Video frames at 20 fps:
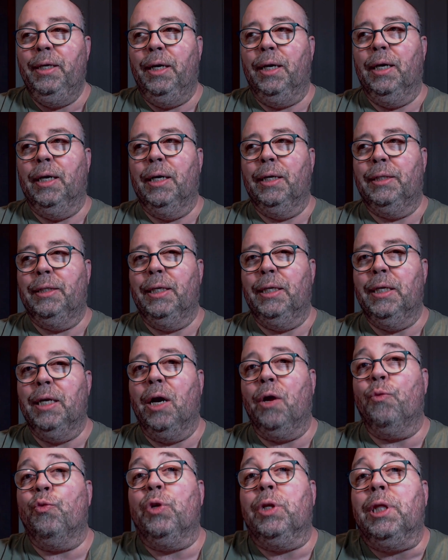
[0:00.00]
uh, to
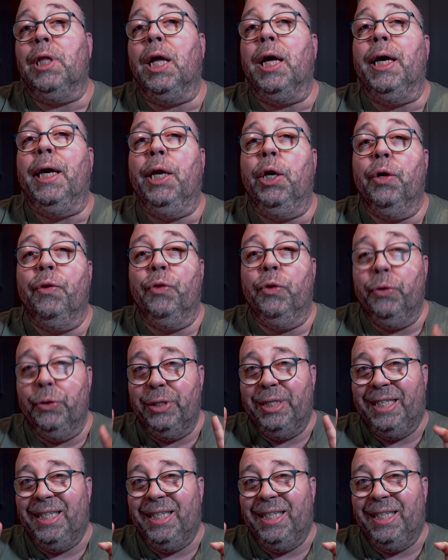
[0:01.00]
not rely on those